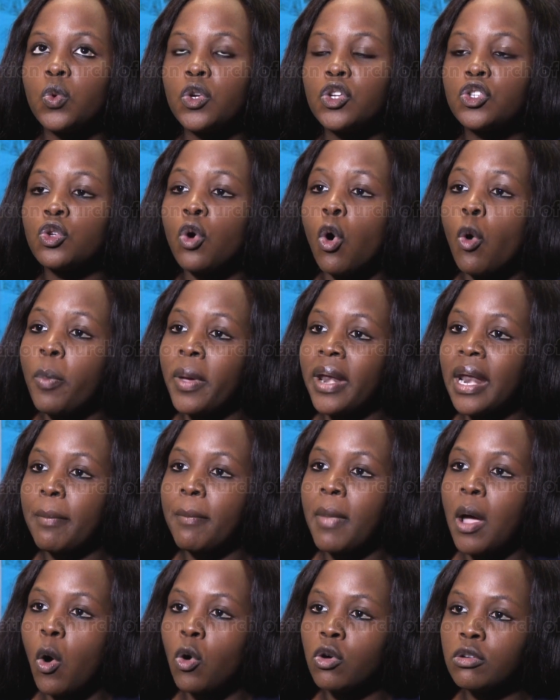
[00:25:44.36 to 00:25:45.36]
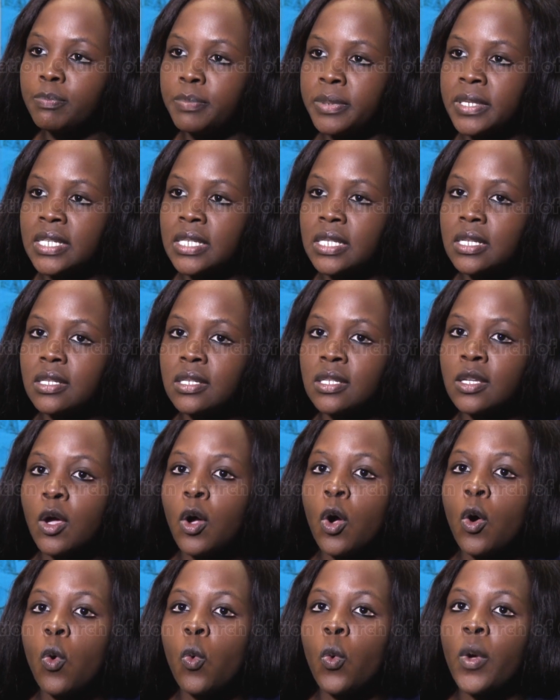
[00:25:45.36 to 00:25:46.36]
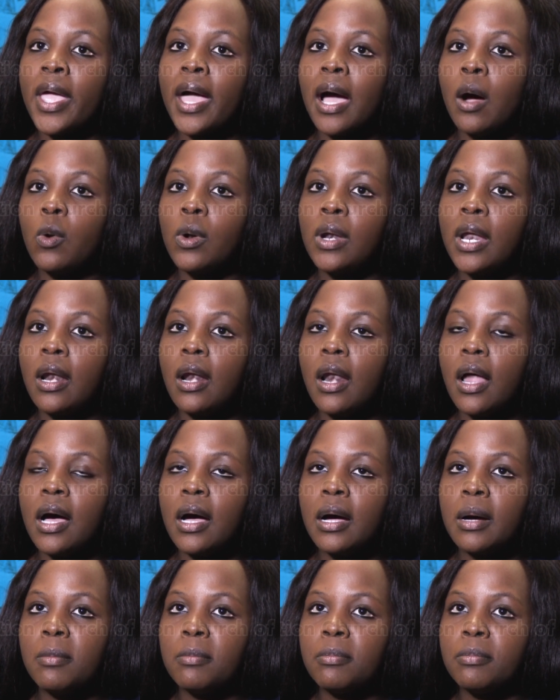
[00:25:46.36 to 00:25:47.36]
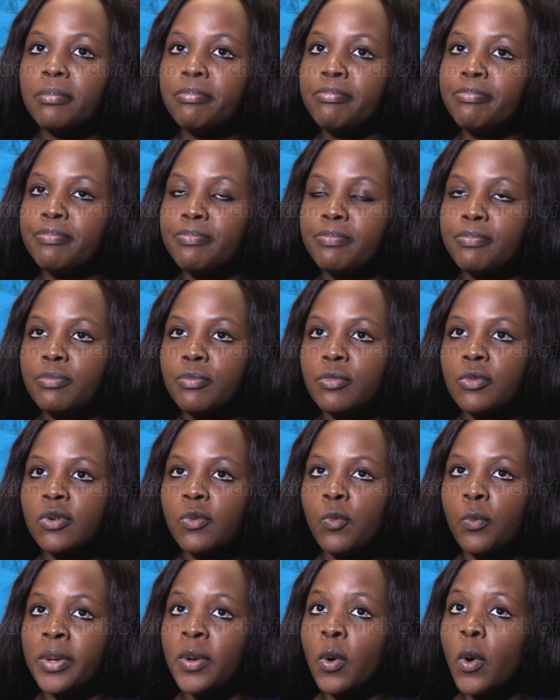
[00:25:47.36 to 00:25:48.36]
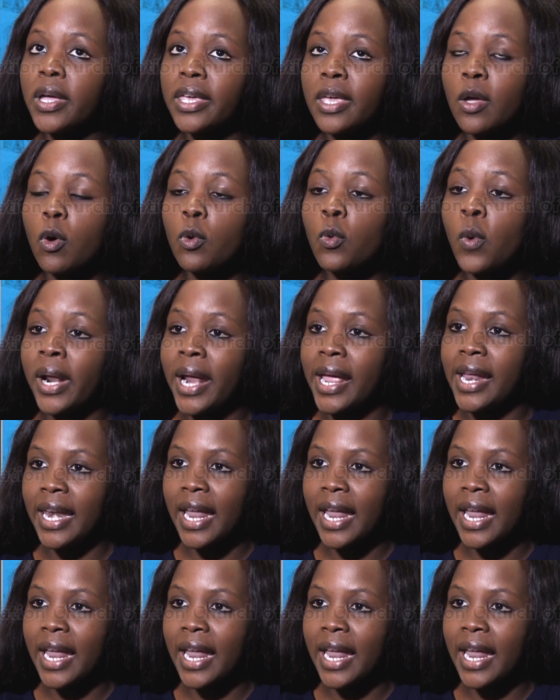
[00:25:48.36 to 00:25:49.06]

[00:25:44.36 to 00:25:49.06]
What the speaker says: wish to open up my own business where I will be working on what I